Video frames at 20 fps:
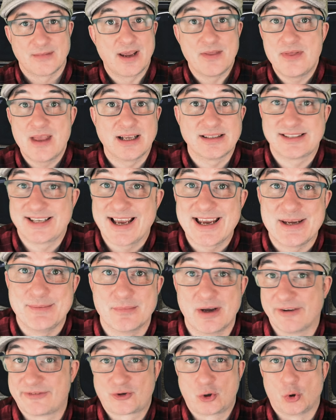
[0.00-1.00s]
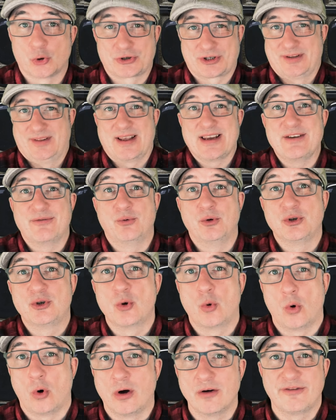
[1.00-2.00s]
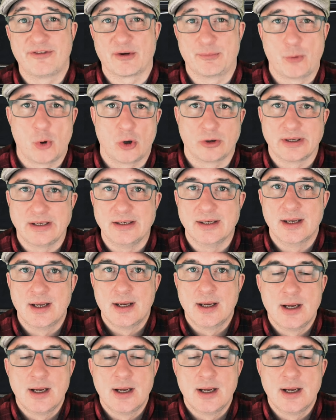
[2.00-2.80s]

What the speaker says: In that time, of course, life would go on for Pauline.